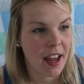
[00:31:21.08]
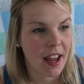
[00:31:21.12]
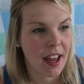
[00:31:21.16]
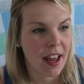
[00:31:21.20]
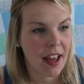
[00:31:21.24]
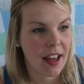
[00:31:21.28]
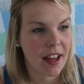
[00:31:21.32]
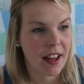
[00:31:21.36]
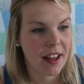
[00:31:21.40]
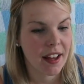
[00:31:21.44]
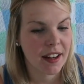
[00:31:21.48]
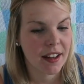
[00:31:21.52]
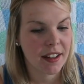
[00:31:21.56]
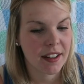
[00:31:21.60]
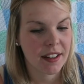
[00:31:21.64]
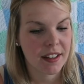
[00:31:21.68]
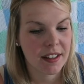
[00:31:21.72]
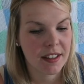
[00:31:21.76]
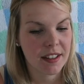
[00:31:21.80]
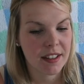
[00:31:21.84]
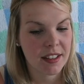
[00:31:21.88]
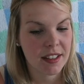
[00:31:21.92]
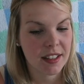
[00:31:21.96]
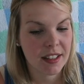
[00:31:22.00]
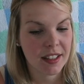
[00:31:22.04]

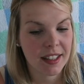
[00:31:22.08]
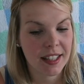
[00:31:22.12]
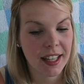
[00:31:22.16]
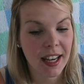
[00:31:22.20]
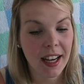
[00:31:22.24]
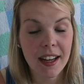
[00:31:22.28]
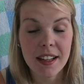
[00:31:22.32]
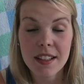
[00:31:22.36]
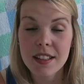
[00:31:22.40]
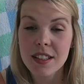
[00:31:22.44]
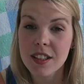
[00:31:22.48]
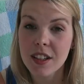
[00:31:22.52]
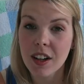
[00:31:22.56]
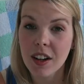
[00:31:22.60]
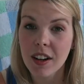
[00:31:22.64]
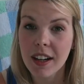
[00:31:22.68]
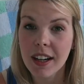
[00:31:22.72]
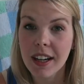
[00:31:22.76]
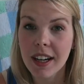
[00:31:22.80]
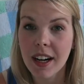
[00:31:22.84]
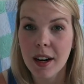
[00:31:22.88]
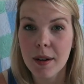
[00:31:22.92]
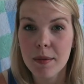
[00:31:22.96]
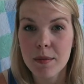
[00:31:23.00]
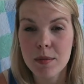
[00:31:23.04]
And yeah,
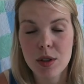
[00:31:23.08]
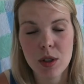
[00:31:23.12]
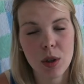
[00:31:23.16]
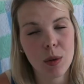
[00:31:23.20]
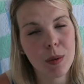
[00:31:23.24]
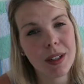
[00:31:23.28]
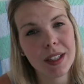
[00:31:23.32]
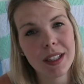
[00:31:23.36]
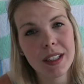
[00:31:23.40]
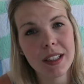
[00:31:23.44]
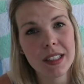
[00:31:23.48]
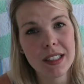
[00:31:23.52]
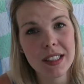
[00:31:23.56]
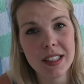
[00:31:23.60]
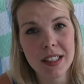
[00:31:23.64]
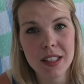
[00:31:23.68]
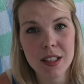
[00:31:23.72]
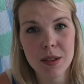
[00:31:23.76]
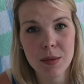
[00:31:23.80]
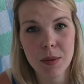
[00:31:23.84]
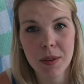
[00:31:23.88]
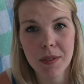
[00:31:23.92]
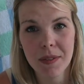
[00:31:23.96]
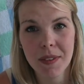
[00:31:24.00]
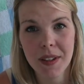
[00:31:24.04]
sorry, I'm so
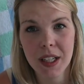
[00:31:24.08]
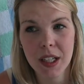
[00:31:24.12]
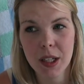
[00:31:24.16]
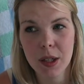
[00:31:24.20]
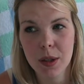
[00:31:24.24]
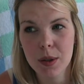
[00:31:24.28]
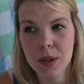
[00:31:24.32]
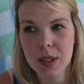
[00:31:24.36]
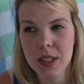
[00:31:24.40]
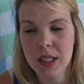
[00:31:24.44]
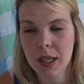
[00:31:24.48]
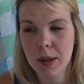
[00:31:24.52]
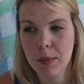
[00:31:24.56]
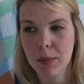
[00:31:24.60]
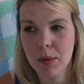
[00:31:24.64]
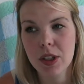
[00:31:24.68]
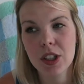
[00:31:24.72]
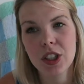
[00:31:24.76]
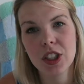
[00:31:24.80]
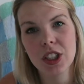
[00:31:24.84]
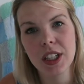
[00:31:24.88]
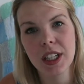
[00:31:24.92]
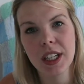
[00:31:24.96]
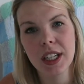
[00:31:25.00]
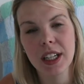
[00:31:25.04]
inconsistent with videos, and I
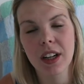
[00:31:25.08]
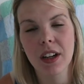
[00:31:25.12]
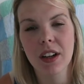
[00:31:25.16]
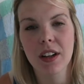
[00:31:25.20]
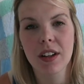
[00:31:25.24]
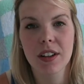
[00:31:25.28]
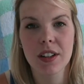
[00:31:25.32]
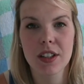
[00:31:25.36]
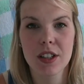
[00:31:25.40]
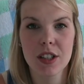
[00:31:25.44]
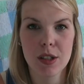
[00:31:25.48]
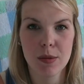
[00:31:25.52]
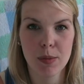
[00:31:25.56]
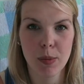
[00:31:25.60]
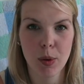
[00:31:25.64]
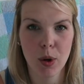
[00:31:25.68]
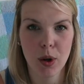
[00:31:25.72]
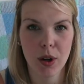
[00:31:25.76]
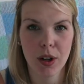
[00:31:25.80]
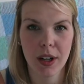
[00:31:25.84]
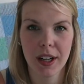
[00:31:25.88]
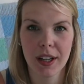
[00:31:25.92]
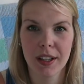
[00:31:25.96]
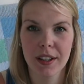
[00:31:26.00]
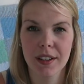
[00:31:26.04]
appreciate the
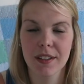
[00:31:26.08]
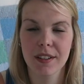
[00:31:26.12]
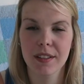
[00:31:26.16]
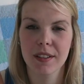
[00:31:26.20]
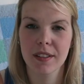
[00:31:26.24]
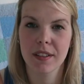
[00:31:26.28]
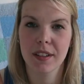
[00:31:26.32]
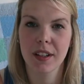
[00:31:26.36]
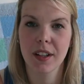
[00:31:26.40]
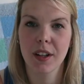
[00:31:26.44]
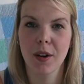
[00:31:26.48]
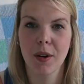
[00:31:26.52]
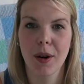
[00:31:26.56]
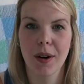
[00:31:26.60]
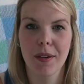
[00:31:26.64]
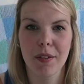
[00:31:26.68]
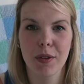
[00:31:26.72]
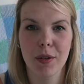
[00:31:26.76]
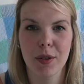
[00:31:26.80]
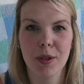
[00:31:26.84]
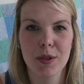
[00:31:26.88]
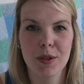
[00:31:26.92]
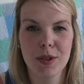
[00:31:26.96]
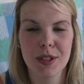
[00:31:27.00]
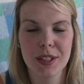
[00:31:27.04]
support and, you know,
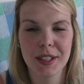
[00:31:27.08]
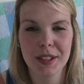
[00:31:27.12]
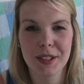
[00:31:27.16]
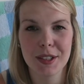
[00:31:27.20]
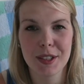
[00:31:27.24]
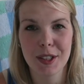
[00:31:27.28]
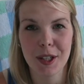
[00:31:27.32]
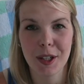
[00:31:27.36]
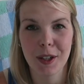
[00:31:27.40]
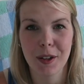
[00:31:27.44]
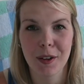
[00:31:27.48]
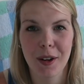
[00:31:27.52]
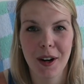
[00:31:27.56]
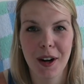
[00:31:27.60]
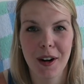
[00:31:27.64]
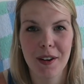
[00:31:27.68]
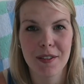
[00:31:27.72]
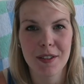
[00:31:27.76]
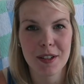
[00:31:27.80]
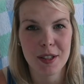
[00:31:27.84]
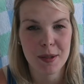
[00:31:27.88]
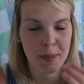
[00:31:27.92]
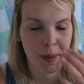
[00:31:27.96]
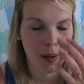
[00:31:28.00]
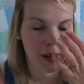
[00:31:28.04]
everyone who's still stuck around
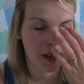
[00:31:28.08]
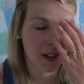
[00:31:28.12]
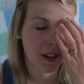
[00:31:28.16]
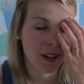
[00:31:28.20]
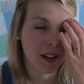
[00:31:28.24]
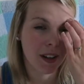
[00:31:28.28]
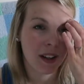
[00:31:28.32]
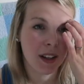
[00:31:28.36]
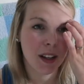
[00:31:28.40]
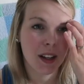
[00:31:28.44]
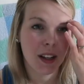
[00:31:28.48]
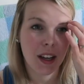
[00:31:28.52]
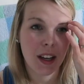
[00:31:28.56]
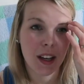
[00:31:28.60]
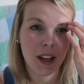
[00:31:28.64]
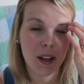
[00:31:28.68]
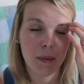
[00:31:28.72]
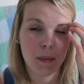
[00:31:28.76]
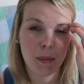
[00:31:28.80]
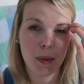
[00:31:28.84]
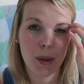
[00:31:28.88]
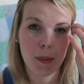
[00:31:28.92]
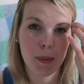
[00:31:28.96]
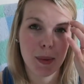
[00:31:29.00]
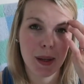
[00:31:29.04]
despite
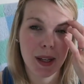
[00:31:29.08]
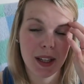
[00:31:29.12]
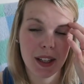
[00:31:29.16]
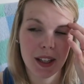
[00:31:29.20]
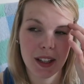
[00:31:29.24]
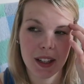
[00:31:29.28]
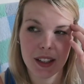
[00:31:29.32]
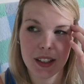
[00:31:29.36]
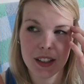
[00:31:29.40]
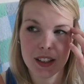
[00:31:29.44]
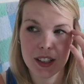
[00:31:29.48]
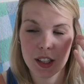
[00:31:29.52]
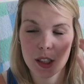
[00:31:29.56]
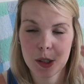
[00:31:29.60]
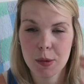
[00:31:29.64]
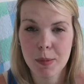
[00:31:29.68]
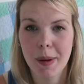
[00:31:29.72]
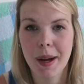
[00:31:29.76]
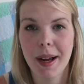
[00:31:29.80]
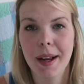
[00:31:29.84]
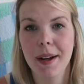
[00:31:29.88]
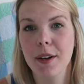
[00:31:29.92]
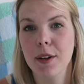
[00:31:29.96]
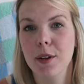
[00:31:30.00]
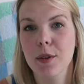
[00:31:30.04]
me being such a
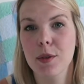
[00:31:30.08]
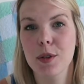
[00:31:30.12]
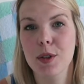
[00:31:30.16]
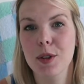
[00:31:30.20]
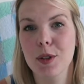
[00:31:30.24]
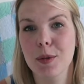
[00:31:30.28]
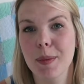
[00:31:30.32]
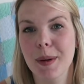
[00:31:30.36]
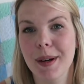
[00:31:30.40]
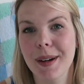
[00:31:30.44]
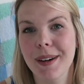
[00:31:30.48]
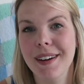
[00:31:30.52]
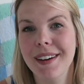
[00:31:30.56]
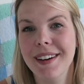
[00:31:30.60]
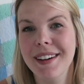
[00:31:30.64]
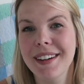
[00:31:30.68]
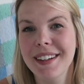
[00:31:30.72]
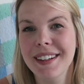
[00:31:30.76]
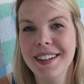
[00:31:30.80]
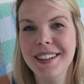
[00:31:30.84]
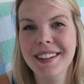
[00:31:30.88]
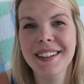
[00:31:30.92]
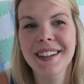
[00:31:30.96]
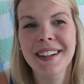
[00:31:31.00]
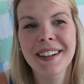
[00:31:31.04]
bad
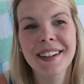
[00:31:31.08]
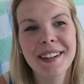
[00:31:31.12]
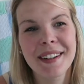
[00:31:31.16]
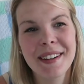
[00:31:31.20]
YouTuber.